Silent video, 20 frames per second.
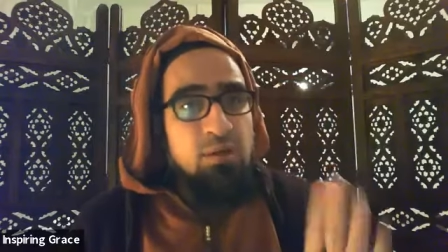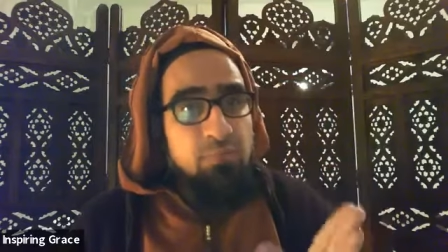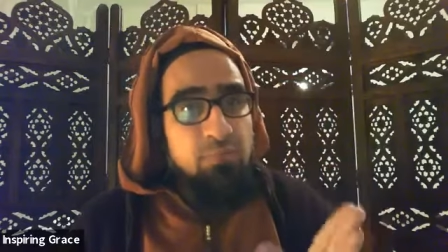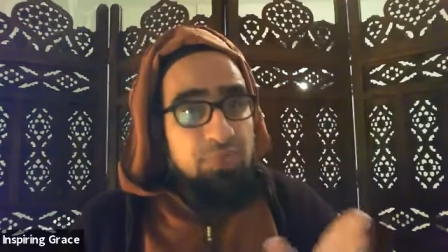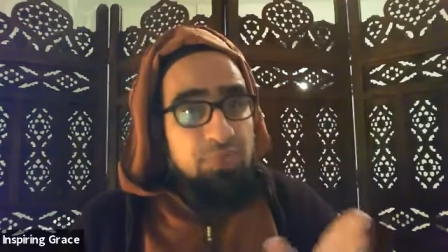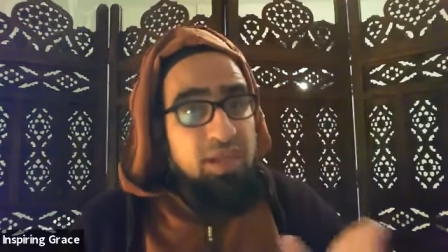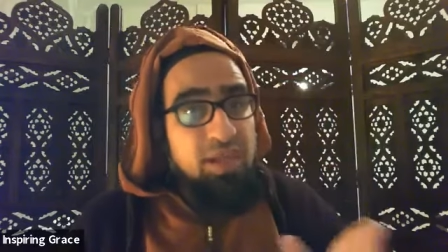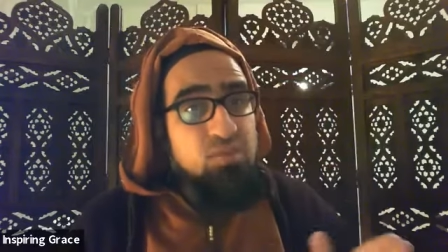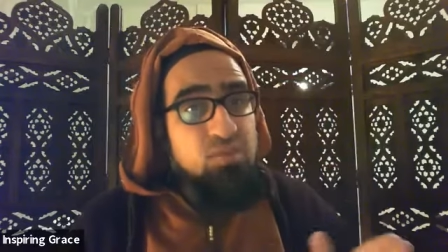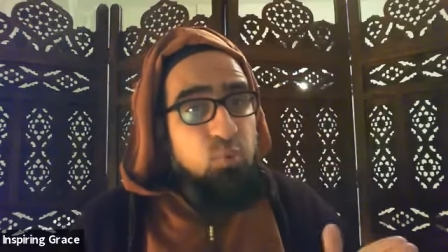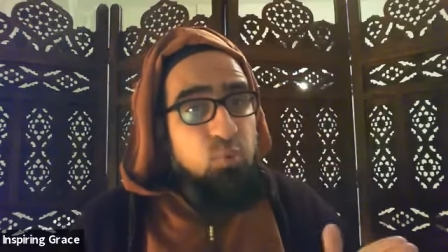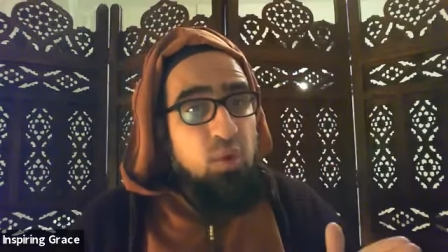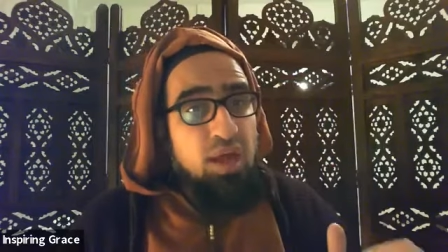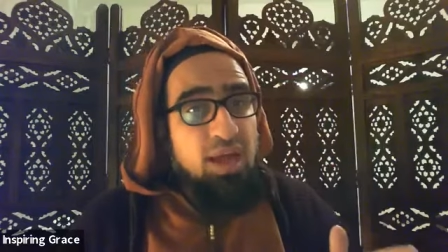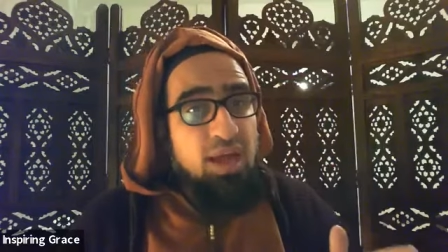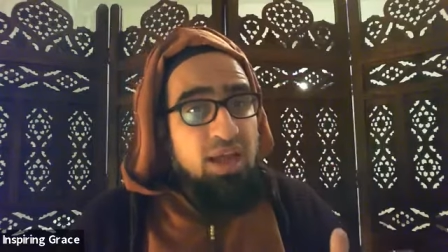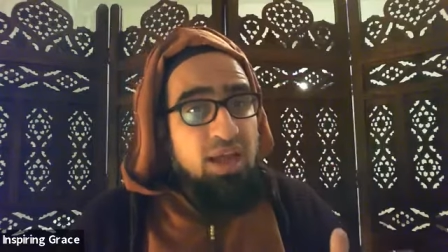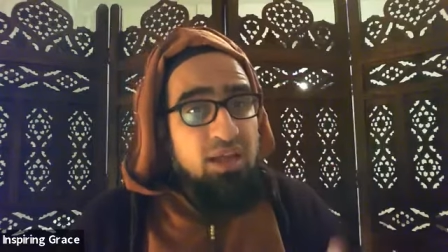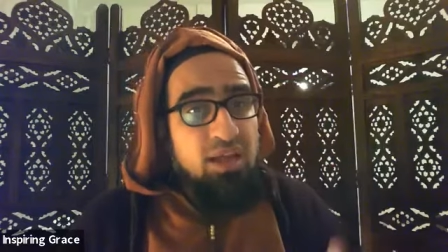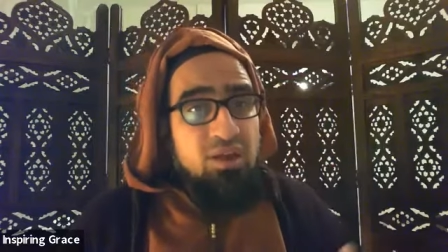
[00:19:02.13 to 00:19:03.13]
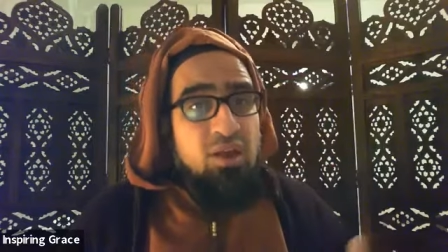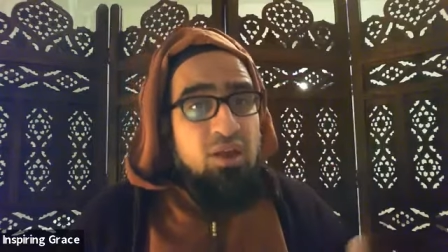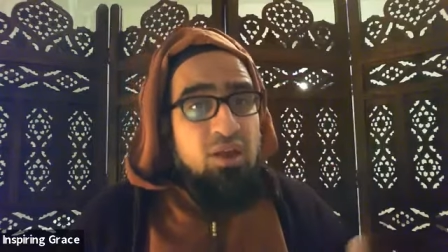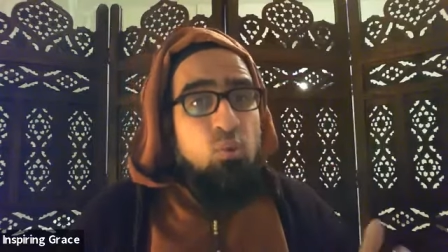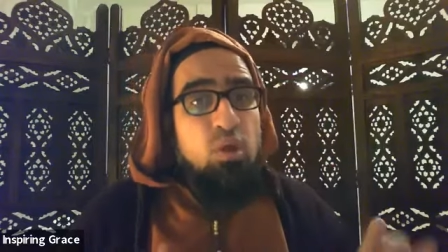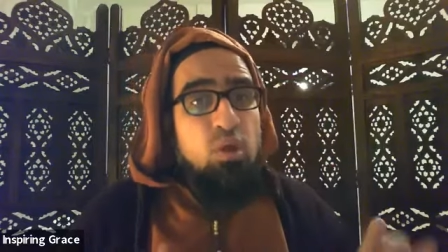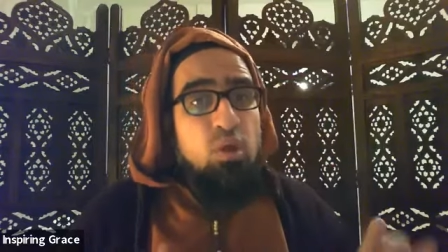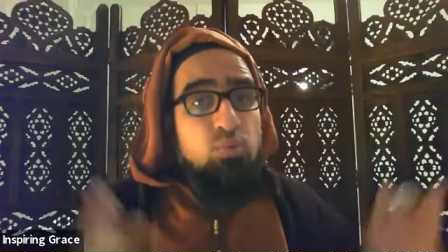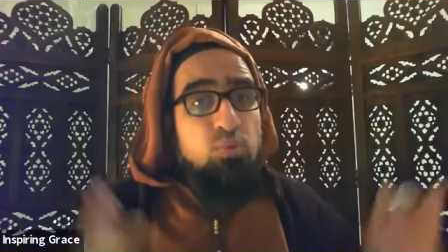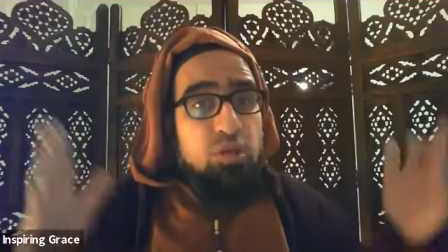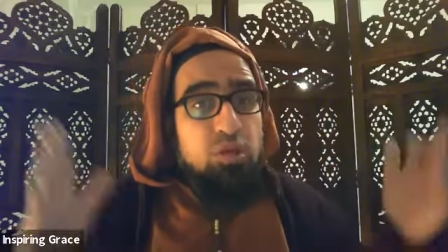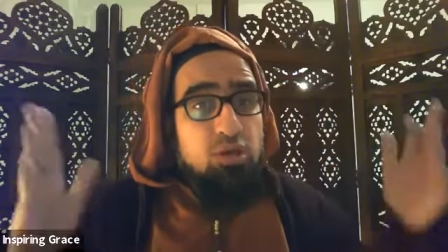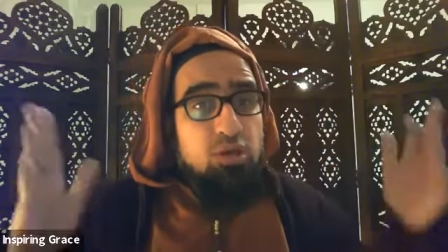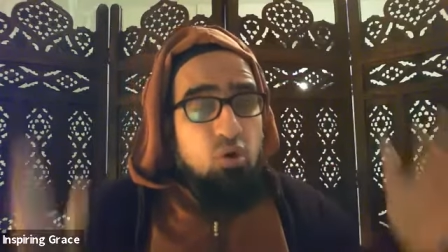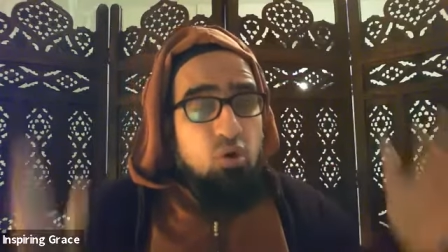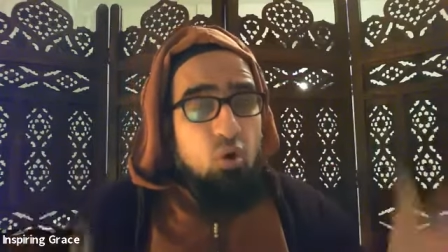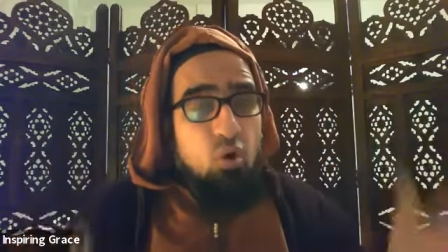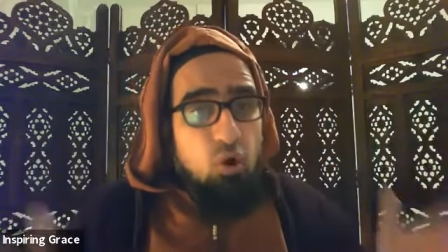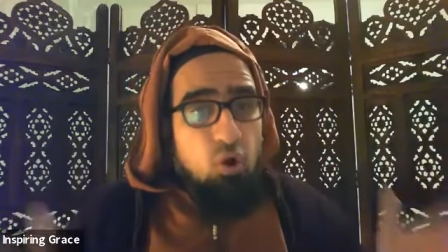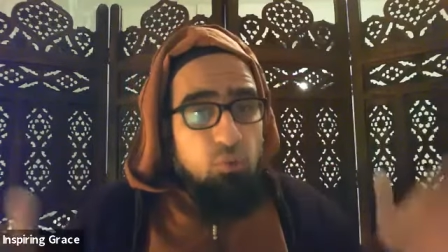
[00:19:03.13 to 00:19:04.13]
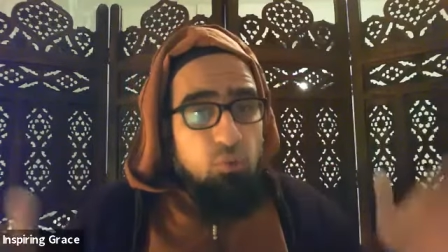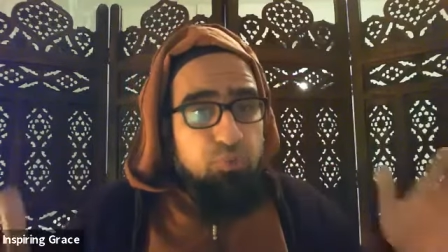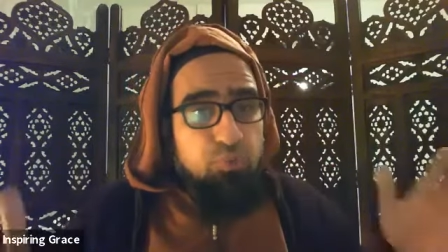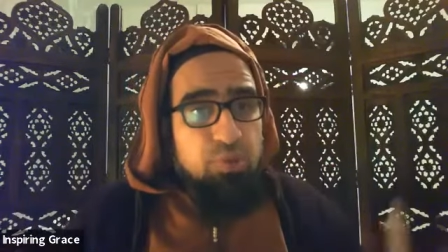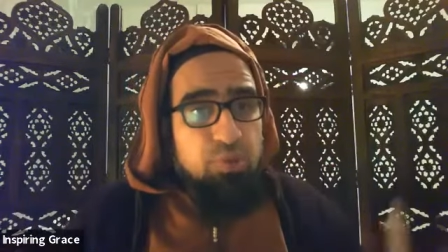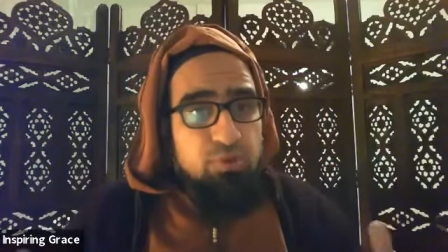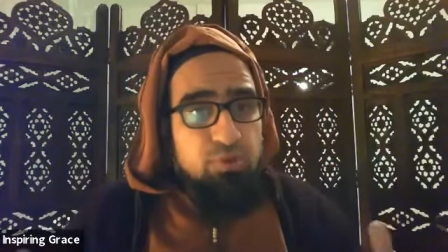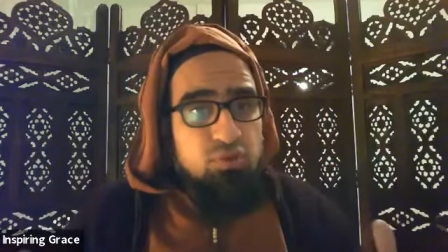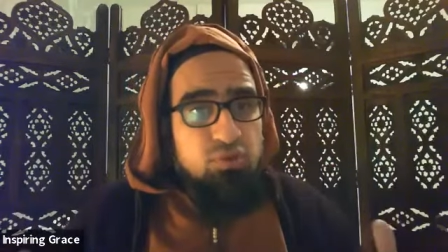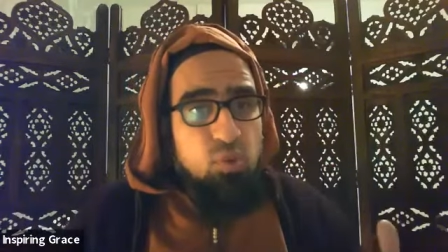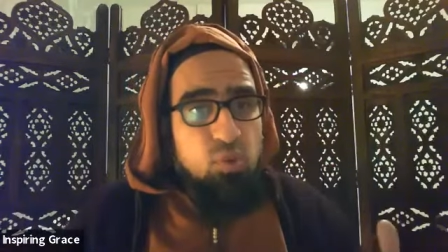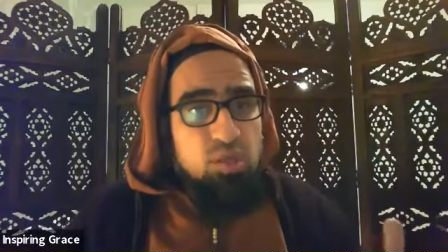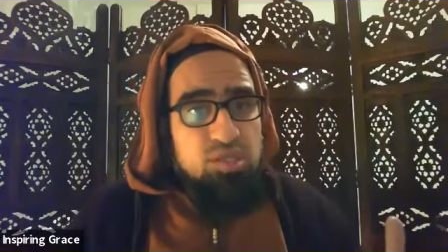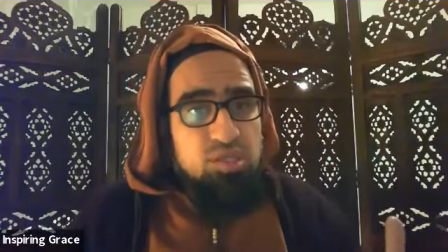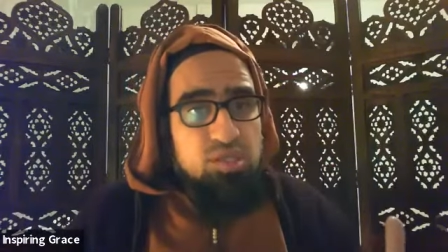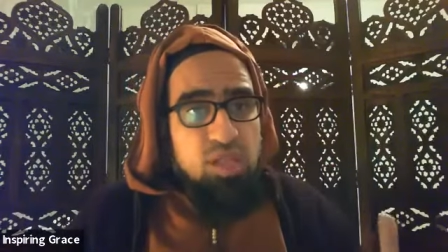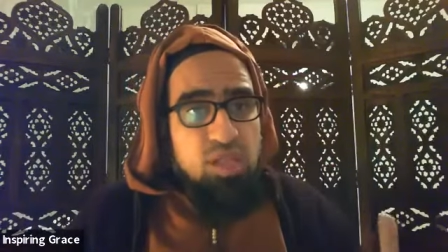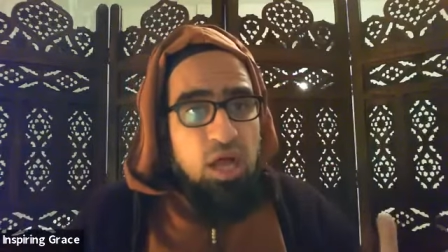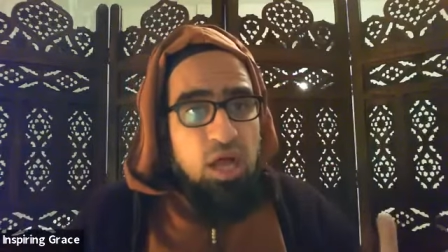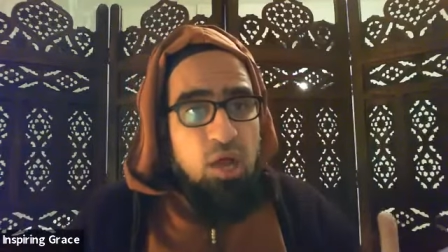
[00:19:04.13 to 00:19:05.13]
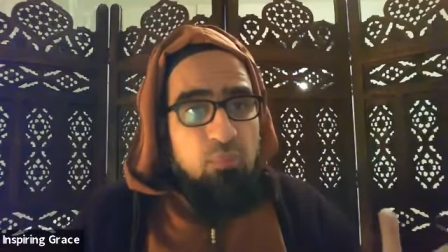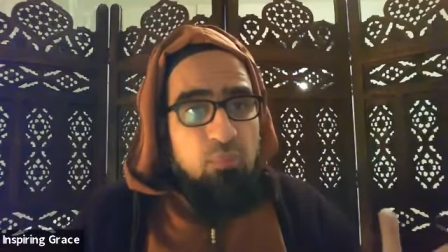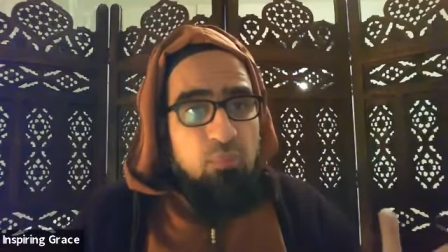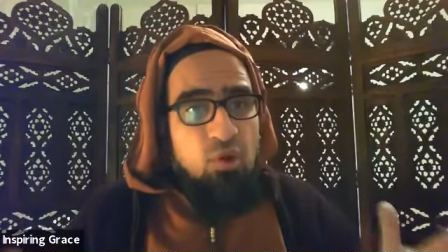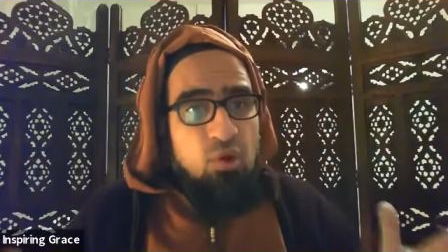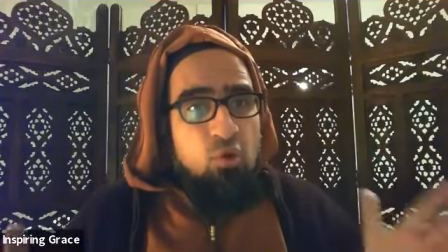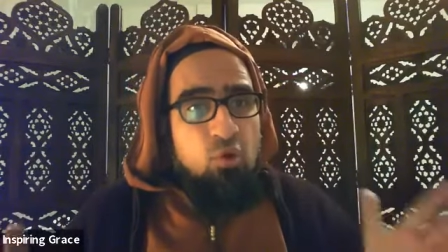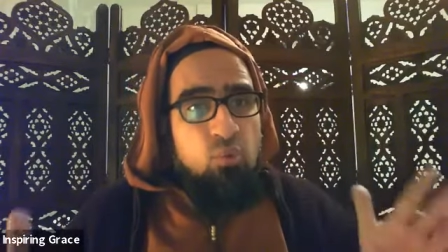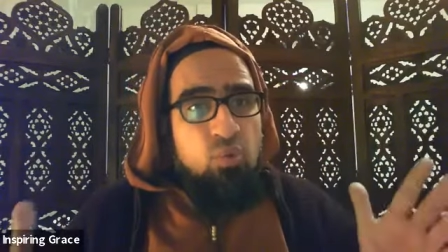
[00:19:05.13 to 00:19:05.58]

That's why when we call people to Islam,